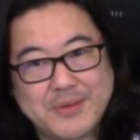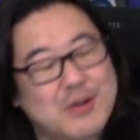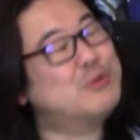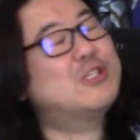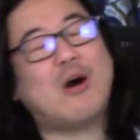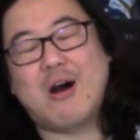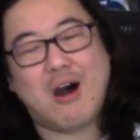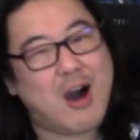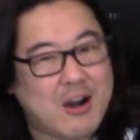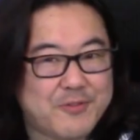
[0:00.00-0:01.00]
It was
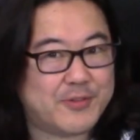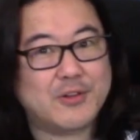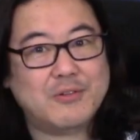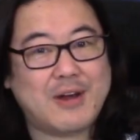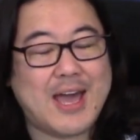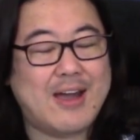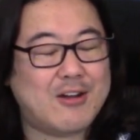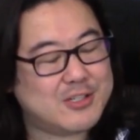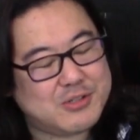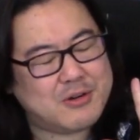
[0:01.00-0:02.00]
awful, right?
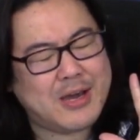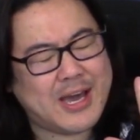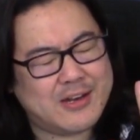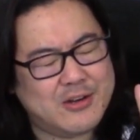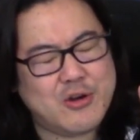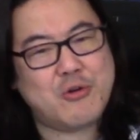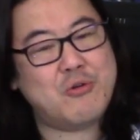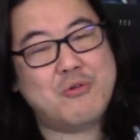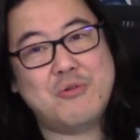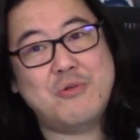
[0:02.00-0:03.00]
Arturo had
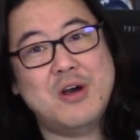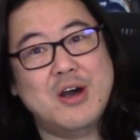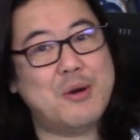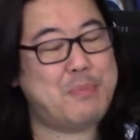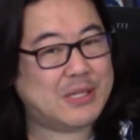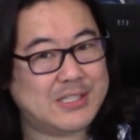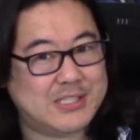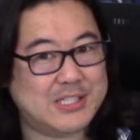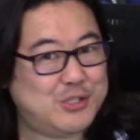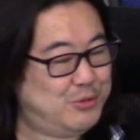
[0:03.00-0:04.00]
no
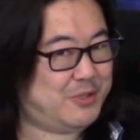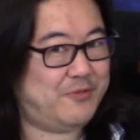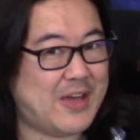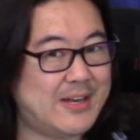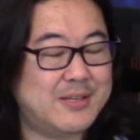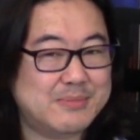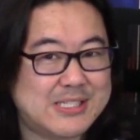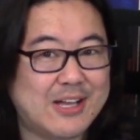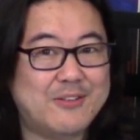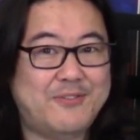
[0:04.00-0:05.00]
ability to defend
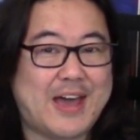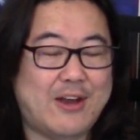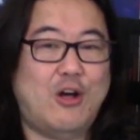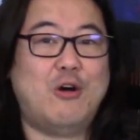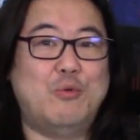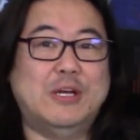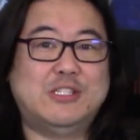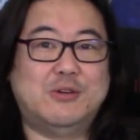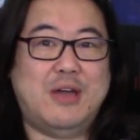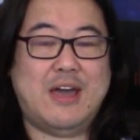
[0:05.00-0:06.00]
himself at all
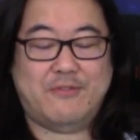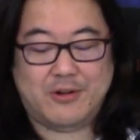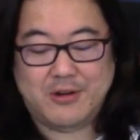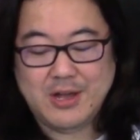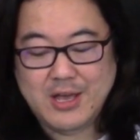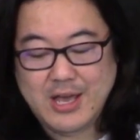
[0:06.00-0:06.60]
whatsoever.